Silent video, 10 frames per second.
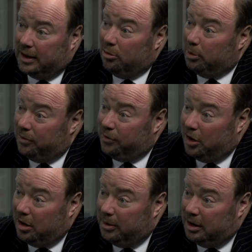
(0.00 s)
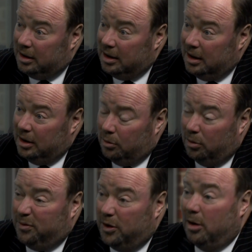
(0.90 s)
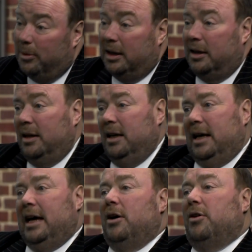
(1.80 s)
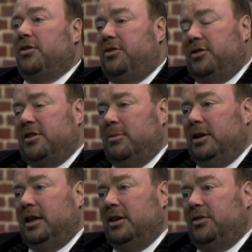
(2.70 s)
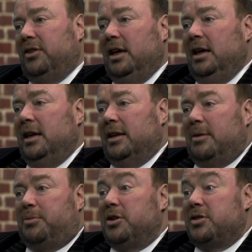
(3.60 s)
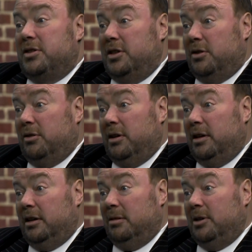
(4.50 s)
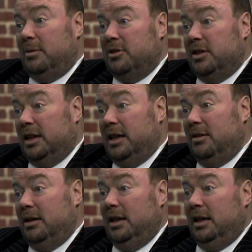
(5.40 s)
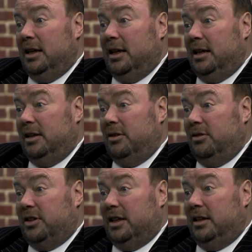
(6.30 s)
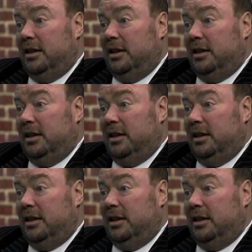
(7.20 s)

that will be a farm-in or farming mm-hmm. out to somebody else. That process is ongoing at the moment again, and you said